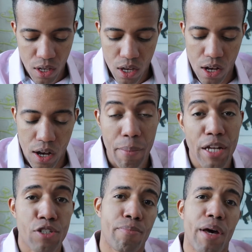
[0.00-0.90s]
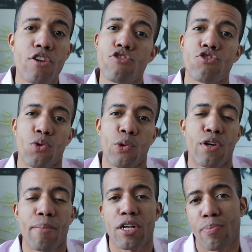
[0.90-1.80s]
A much better story,
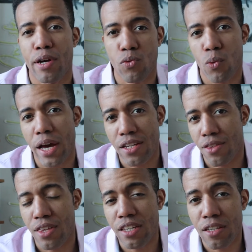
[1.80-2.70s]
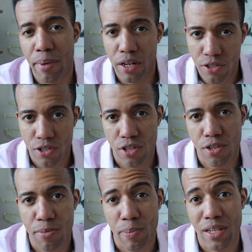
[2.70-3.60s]
a much better way to think about our
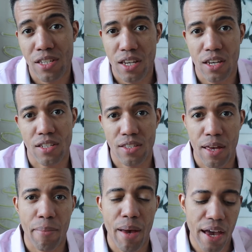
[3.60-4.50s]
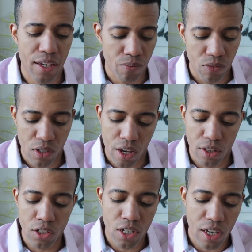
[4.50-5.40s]
system is by taking a step back and
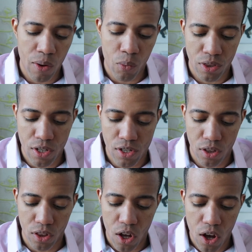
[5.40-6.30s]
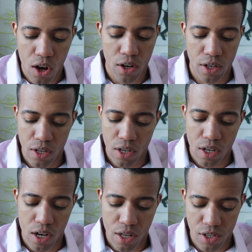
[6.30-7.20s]
looking at what this log,
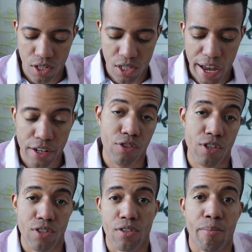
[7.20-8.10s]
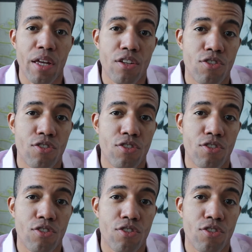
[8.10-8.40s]
this stack trace is appended